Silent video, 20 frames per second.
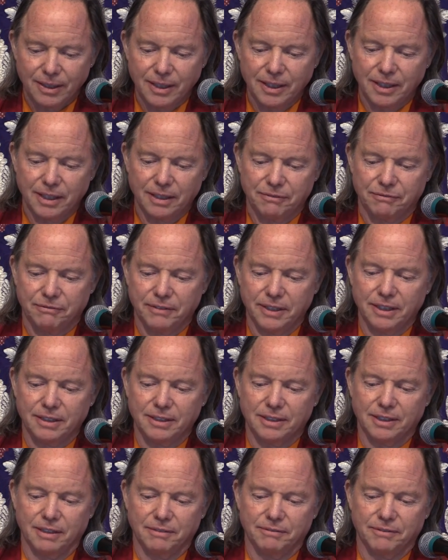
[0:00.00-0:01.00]
Their
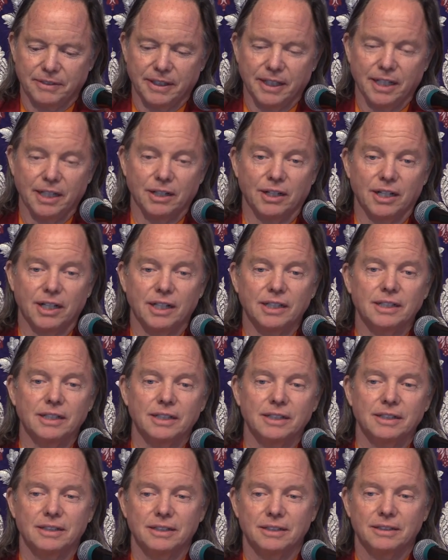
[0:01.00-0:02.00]
fingers are very long.
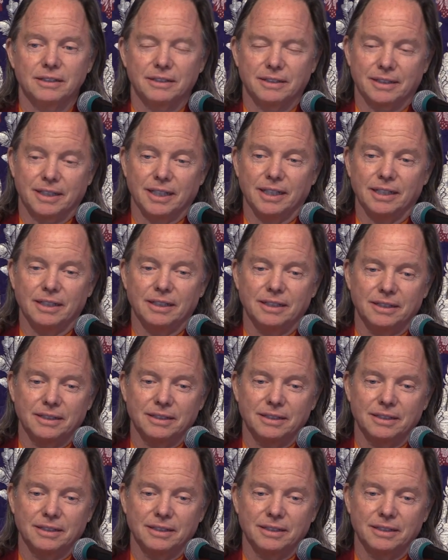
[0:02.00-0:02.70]
Okay?